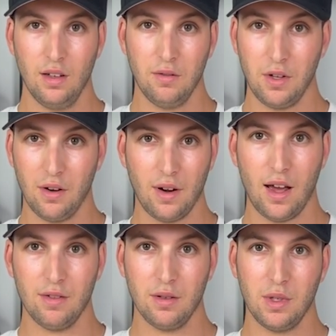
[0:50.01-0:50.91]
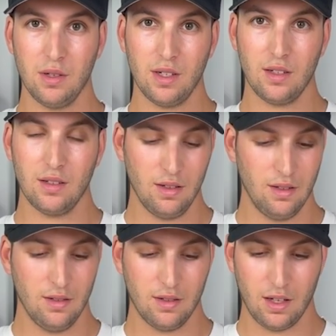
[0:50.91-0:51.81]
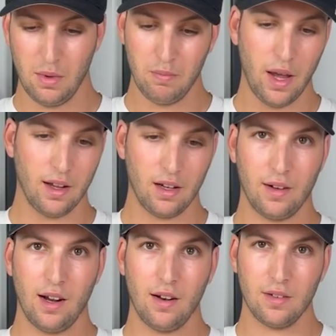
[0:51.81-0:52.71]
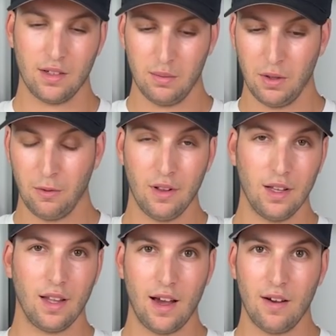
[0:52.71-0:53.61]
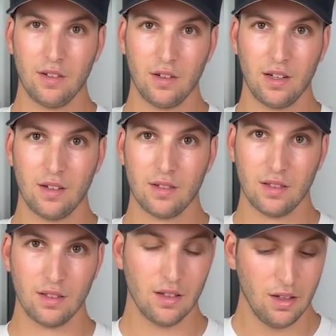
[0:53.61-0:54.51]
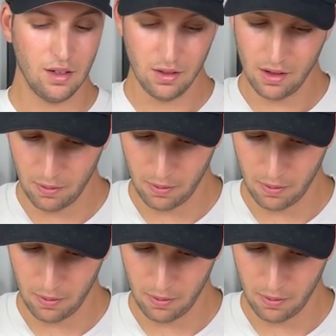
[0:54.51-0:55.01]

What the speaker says: If you don't have it muted, it's going to be banging around, it's going to be really loud in your ears, and you don't